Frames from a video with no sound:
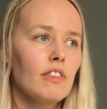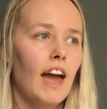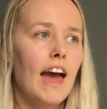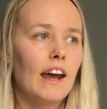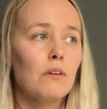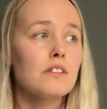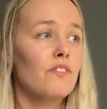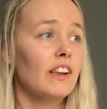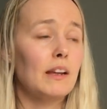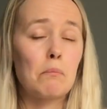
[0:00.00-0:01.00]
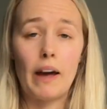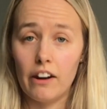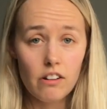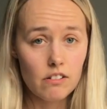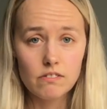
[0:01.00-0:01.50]
And I was feeling
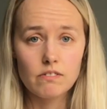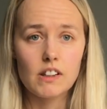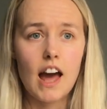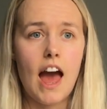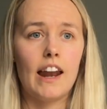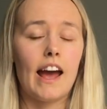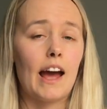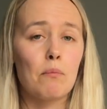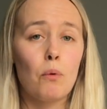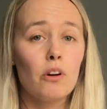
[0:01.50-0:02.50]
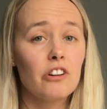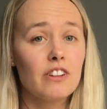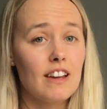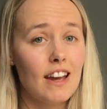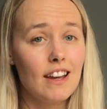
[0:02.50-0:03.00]
better. And I had more good
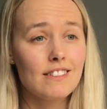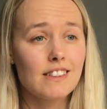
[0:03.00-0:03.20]
days